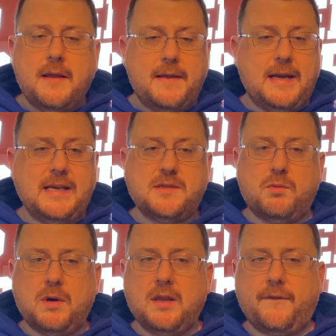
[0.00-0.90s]
that he's
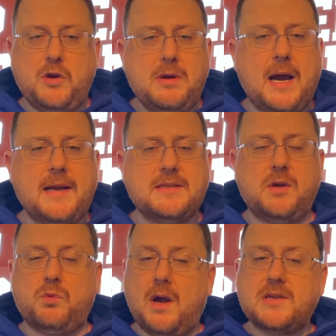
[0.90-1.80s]
one of the few guys on
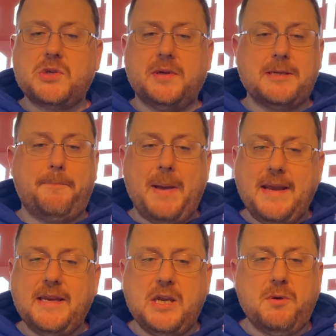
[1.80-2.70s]
the roster that's a
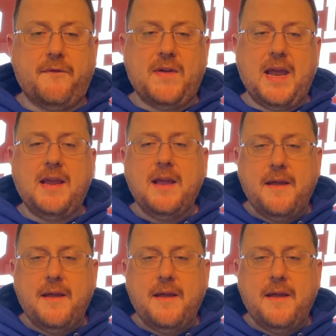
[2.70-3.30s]
pending UFA